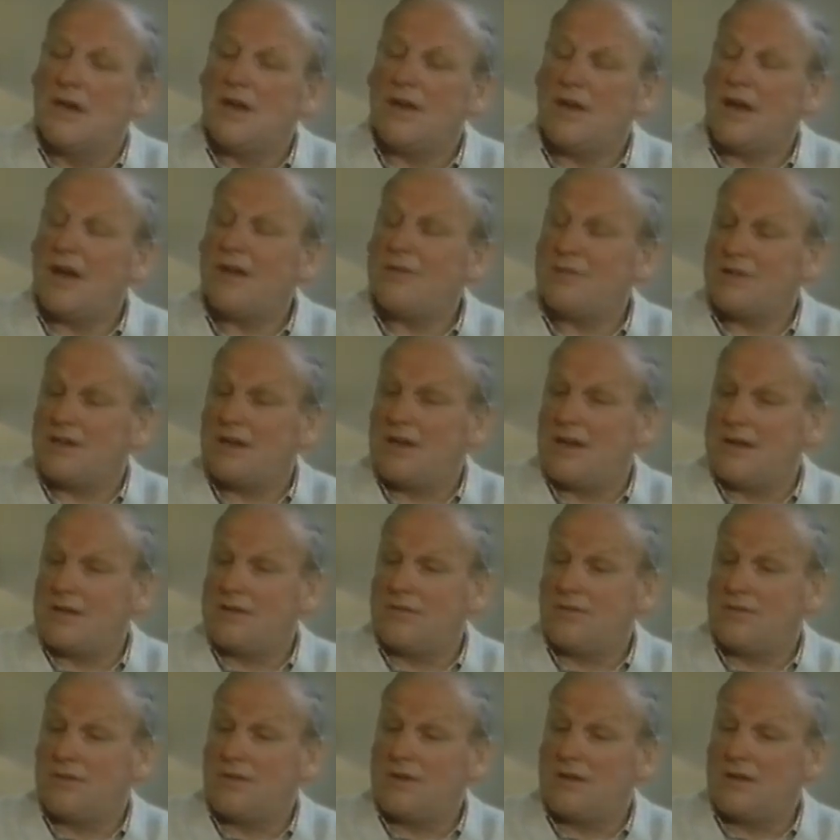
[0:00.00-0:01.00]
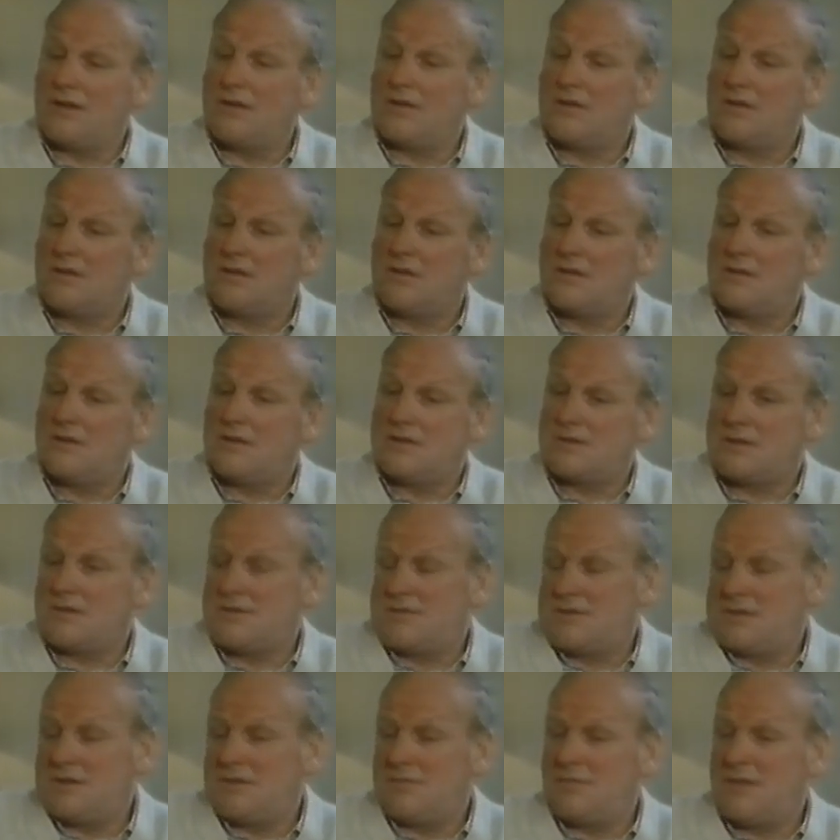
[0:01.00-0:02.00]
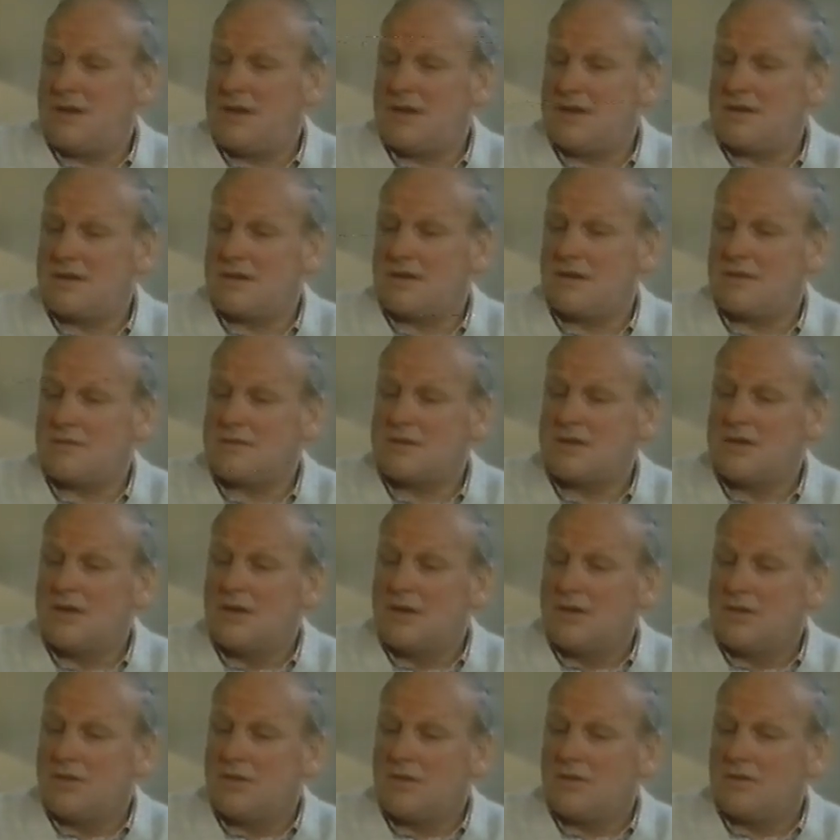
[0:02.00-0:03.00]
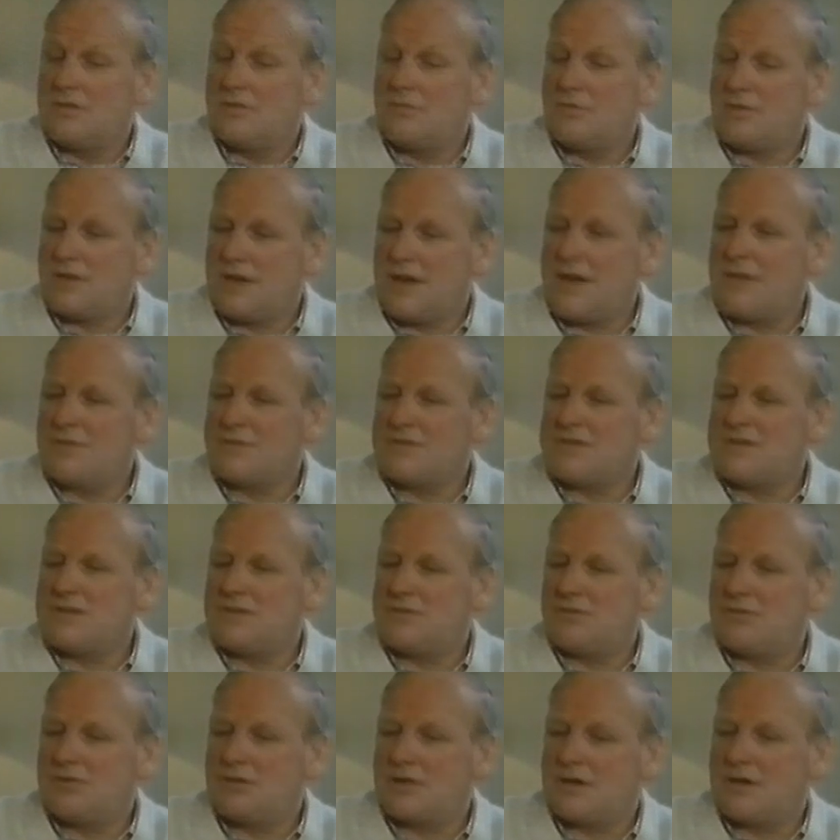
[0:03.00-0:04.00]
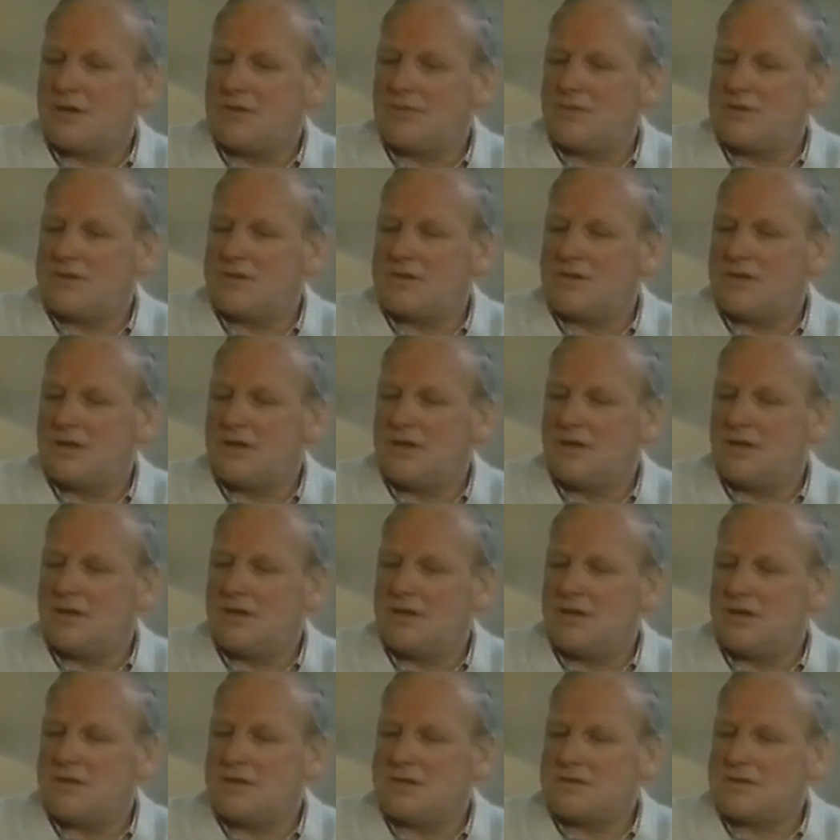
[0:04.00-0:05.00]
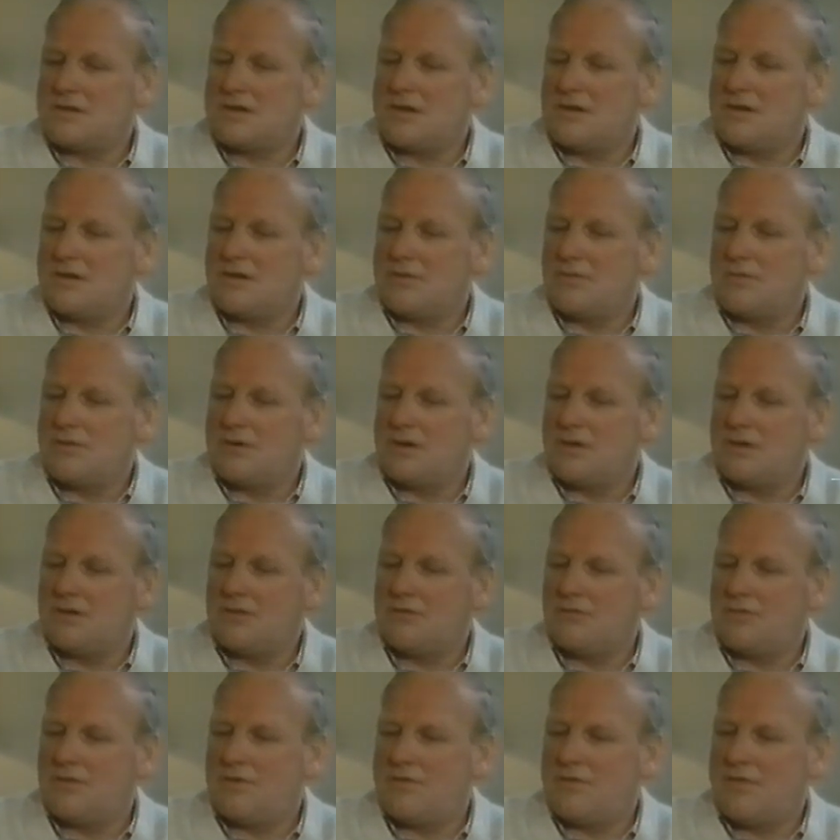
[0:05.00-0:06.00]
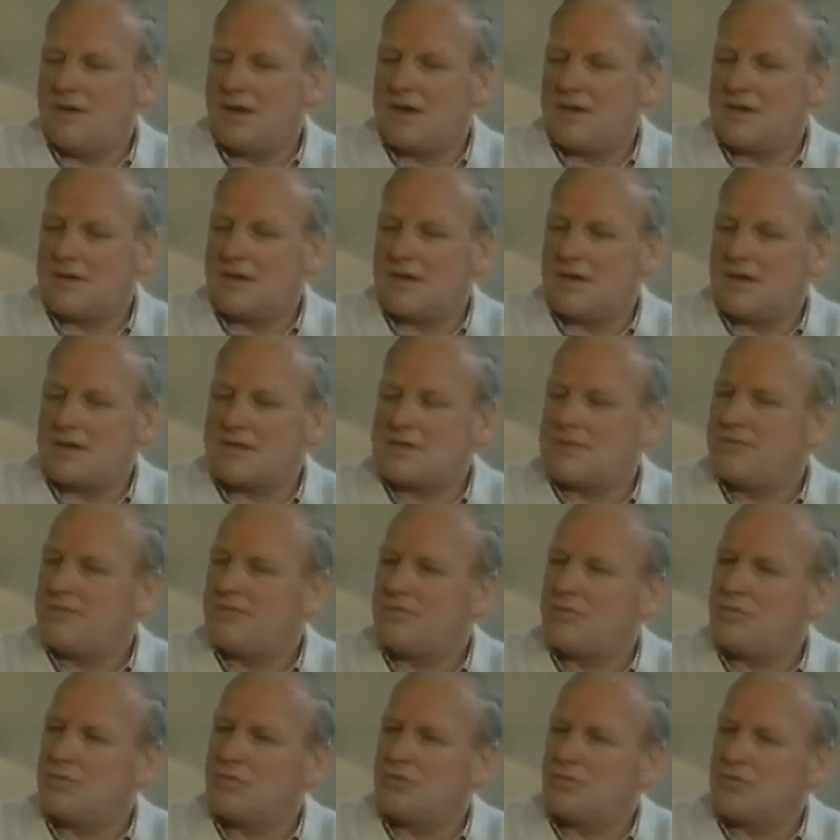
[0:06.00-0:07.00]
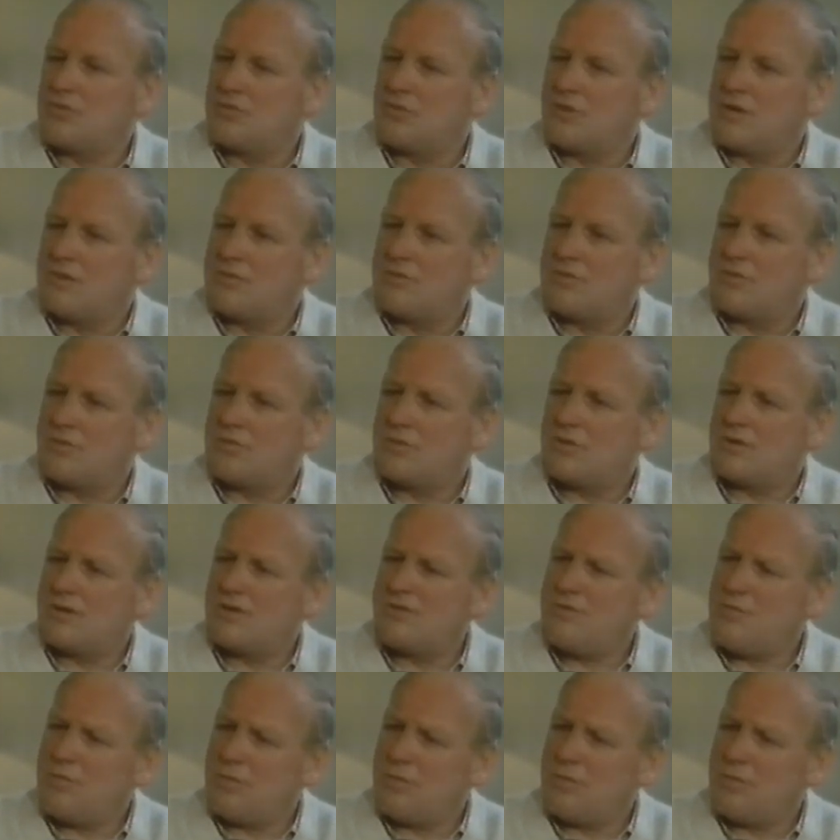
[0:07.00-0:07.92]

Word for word: And I would like to think, uh, as I've said many times, that what happens in the World Cup this year is going to be revitalising football all over the world.